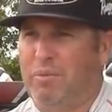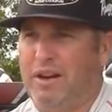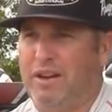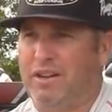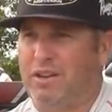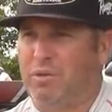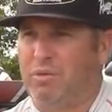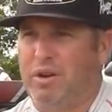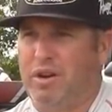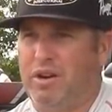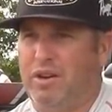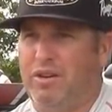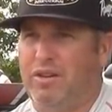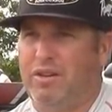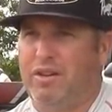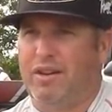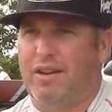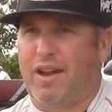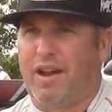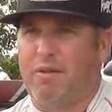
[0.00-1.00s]
my
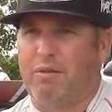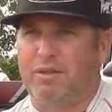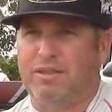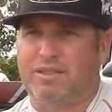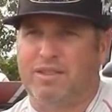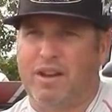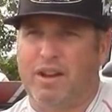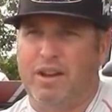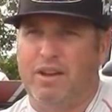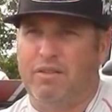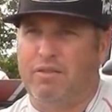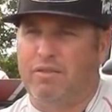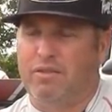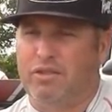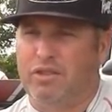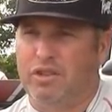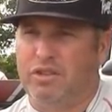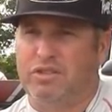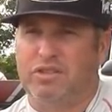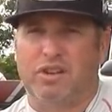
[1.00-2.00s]
career, I would say
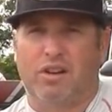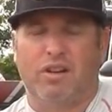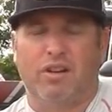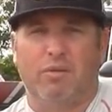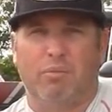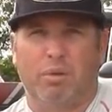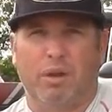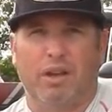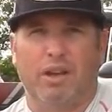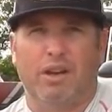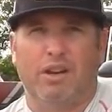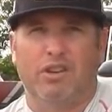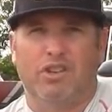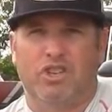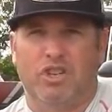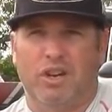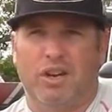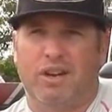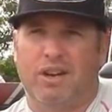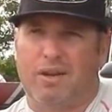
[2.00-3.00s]
just on a bladed
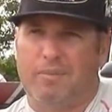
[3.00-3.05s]
jig.